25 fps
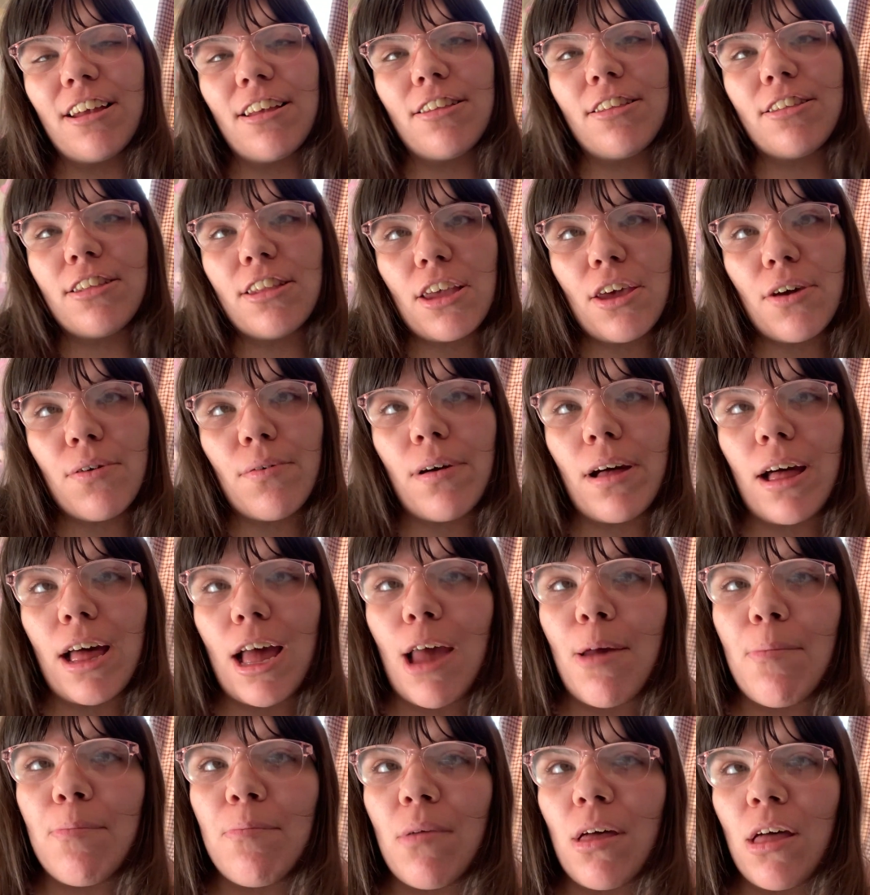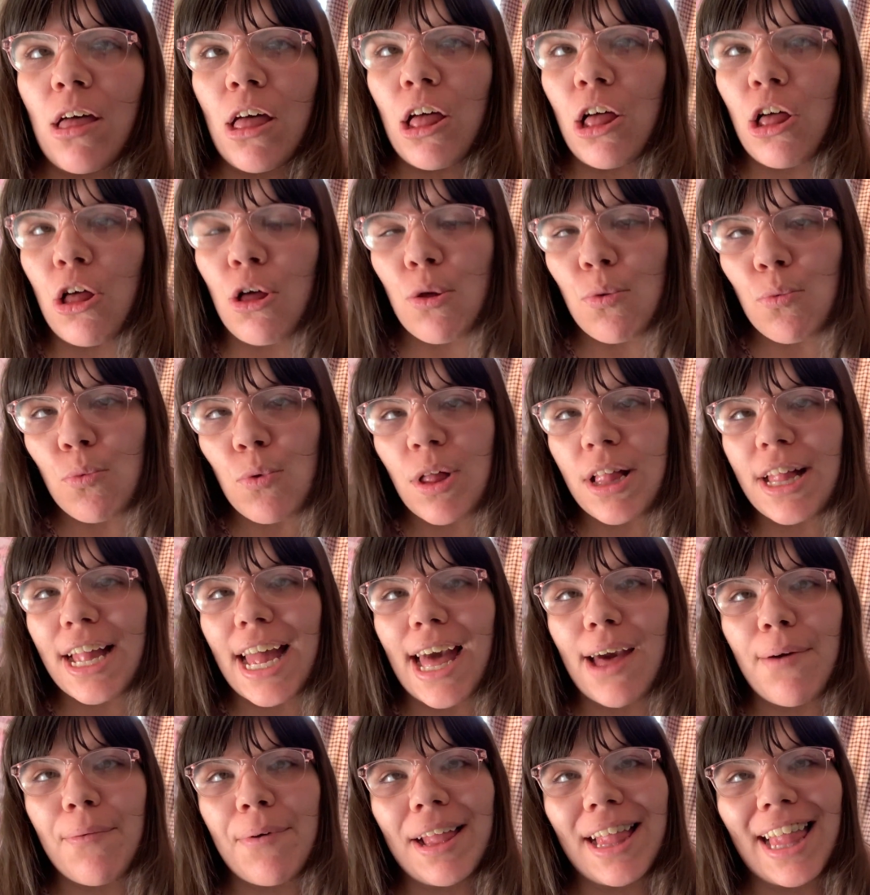So I'm 1
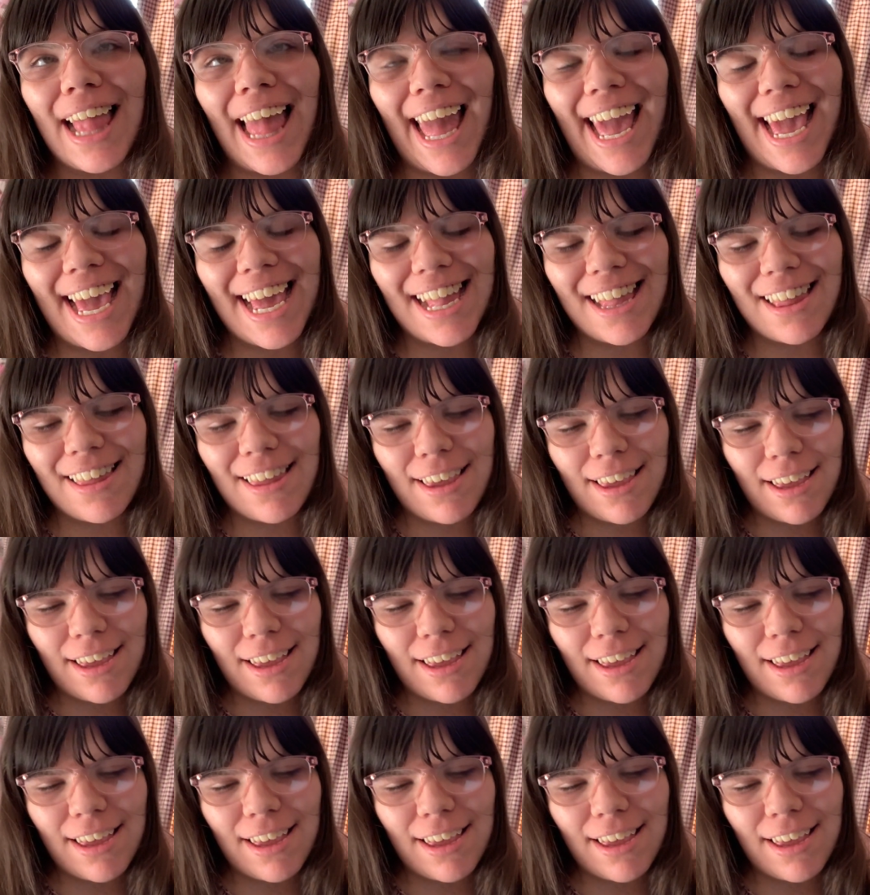hour late.